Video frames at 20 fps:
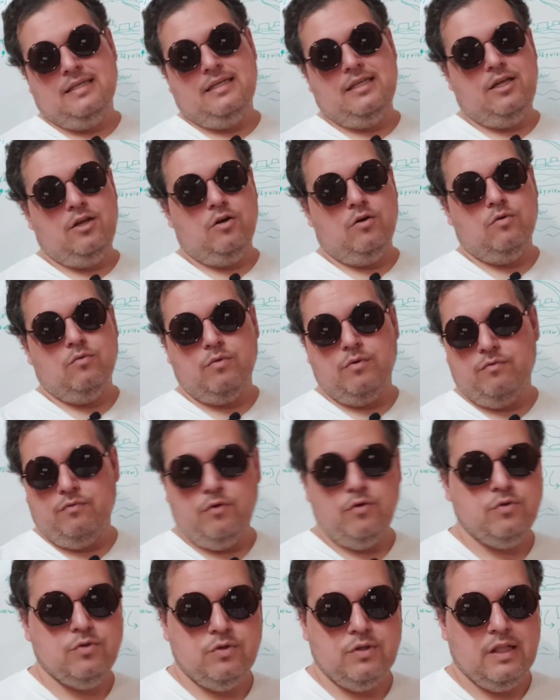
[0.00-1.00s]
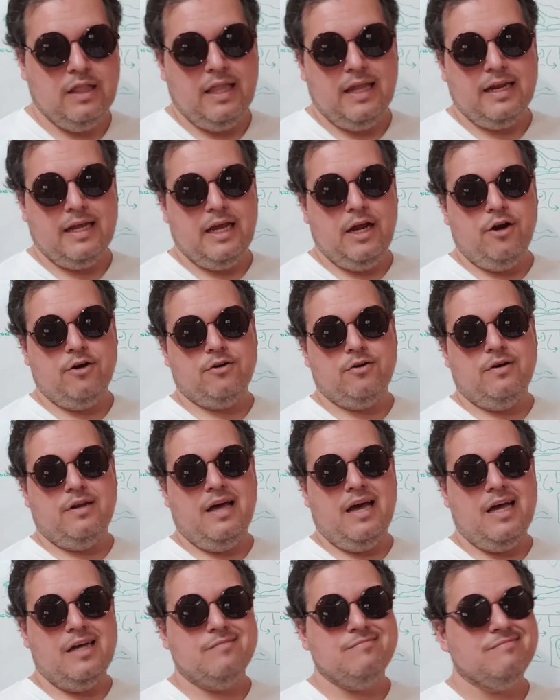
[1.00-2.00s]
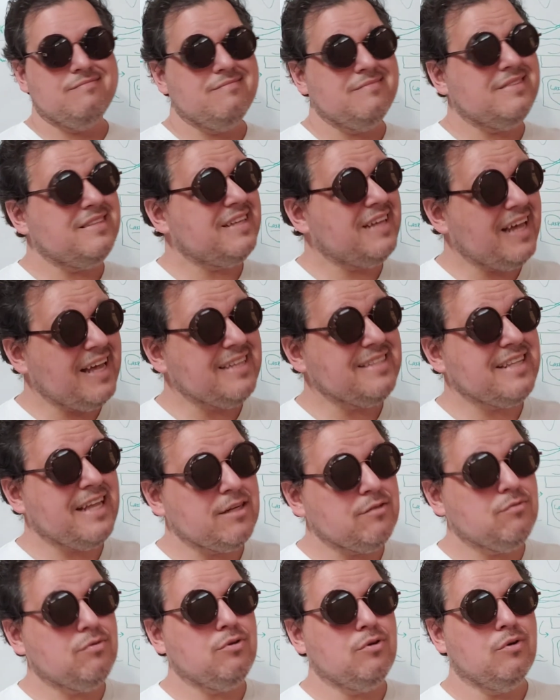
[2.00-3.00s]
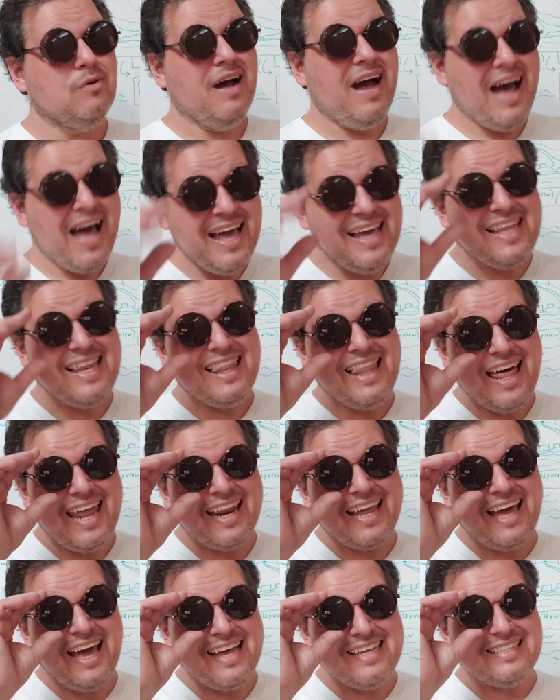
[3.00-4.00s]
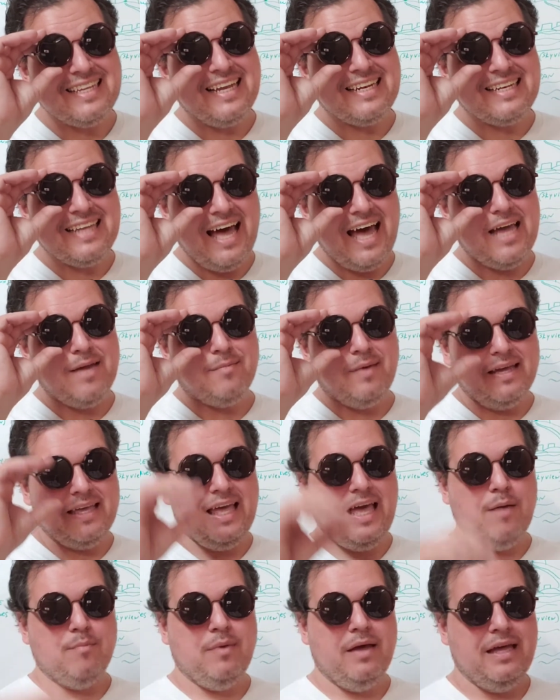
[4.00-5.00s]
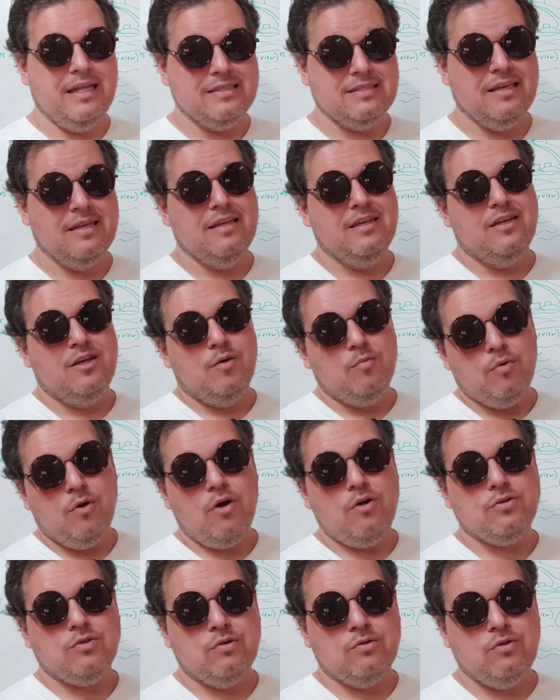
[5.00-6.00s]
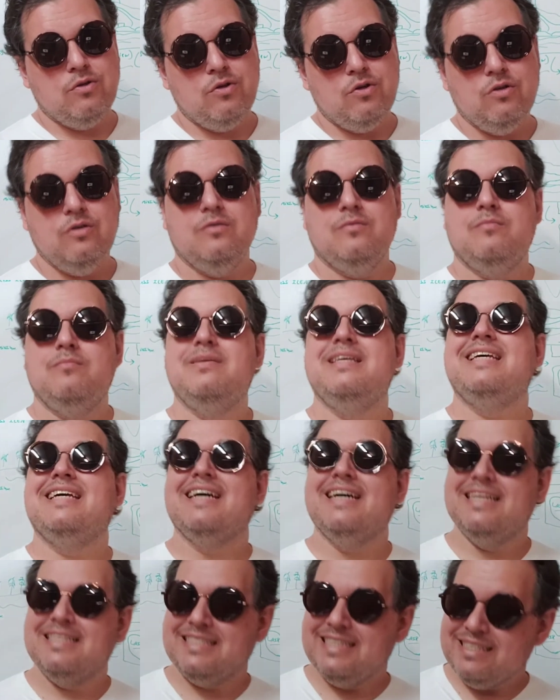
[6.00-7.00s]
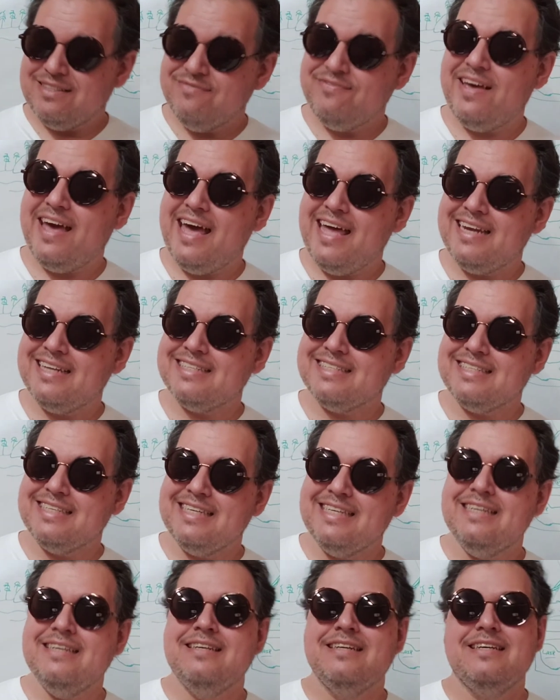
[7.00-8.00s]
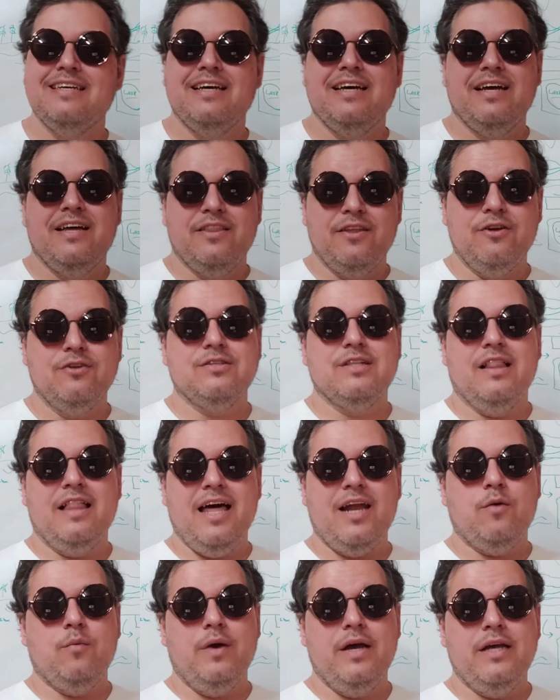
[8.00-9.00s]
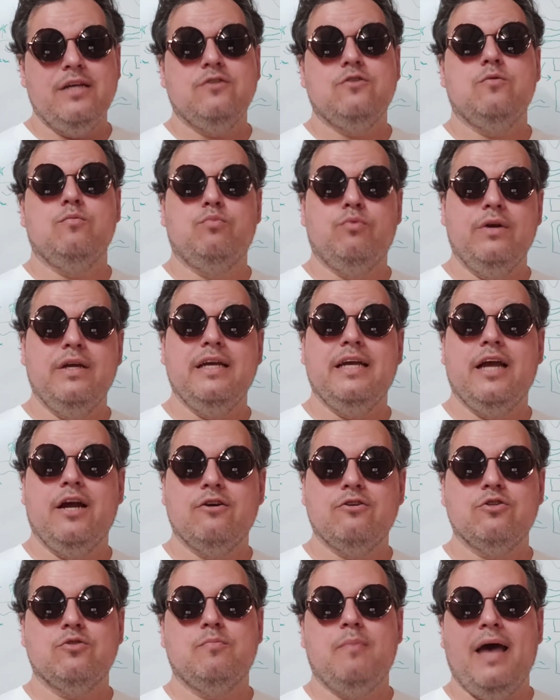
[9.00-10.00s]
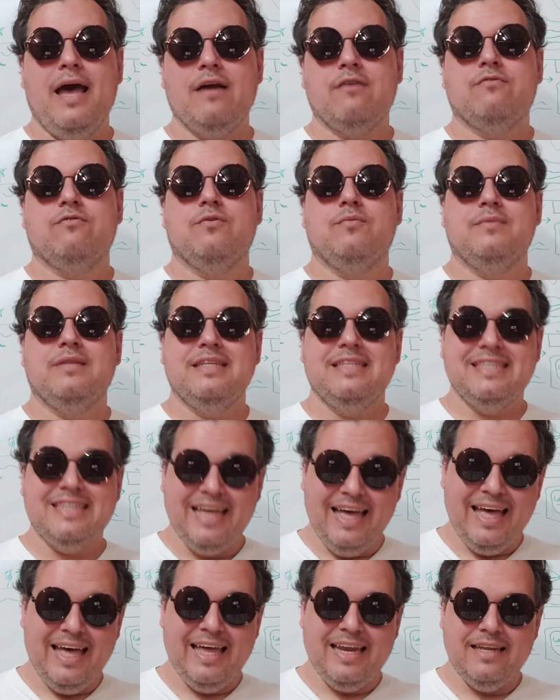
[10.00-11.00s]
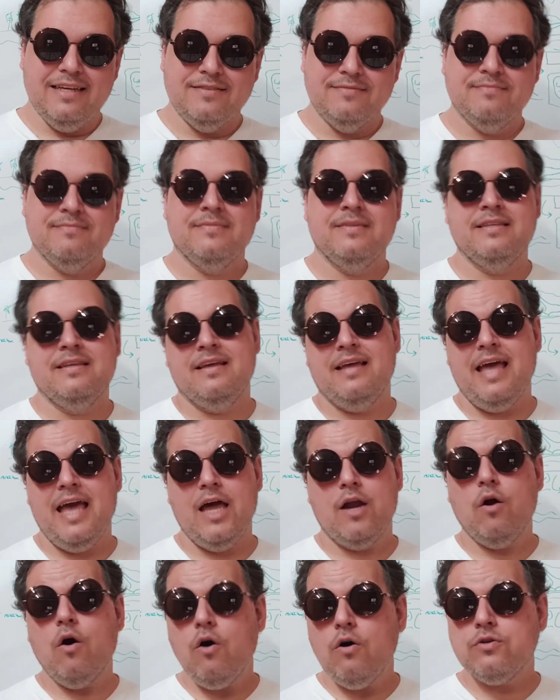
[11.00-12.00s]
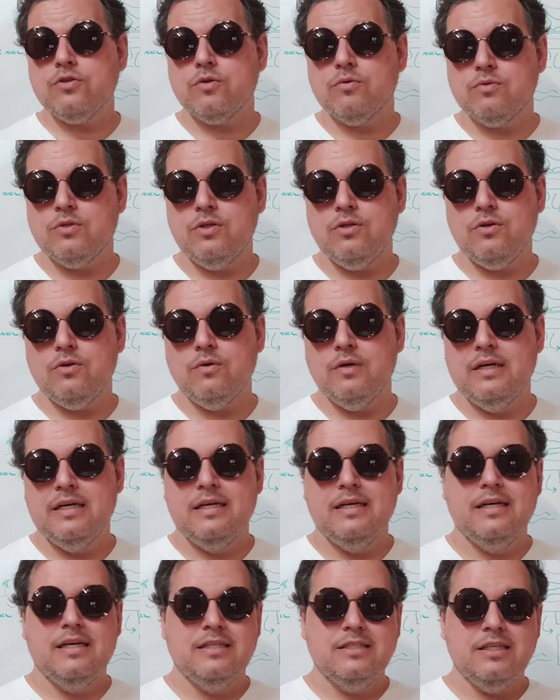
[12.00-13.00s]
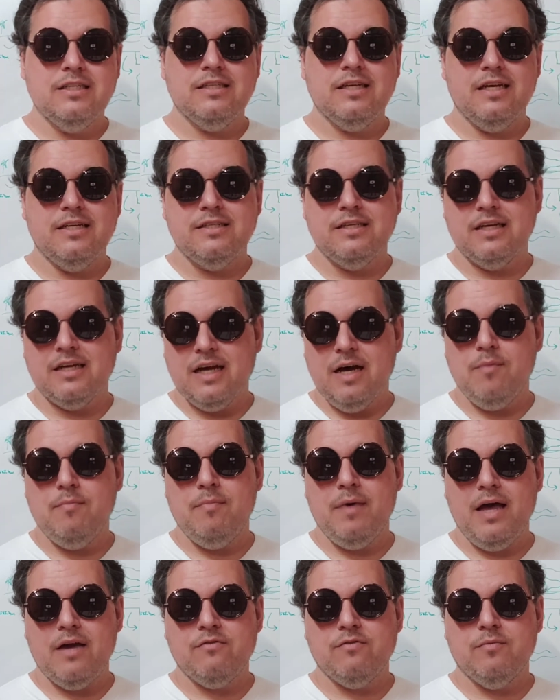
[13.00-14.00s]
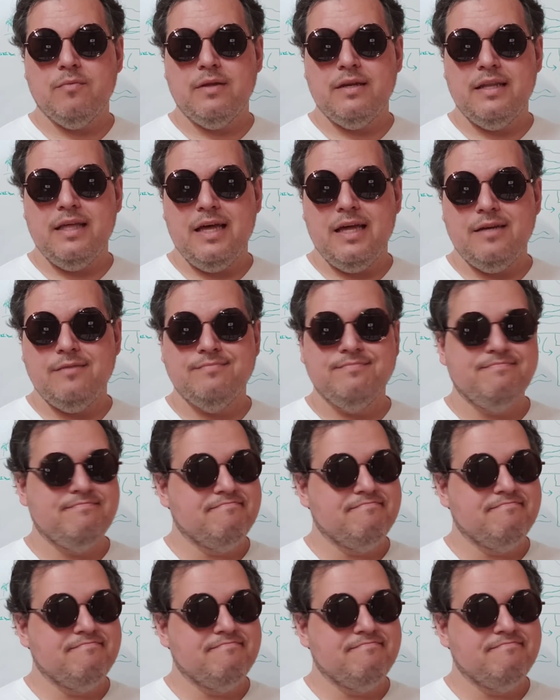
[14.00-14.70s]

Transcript: refuses to let a character die. That's not true. I get a lot of guys that die in my campaigns, but also, too, because it's fantasy, there's a lot of ways to bring characters back from the dead. And also, too, just because you come back from the dead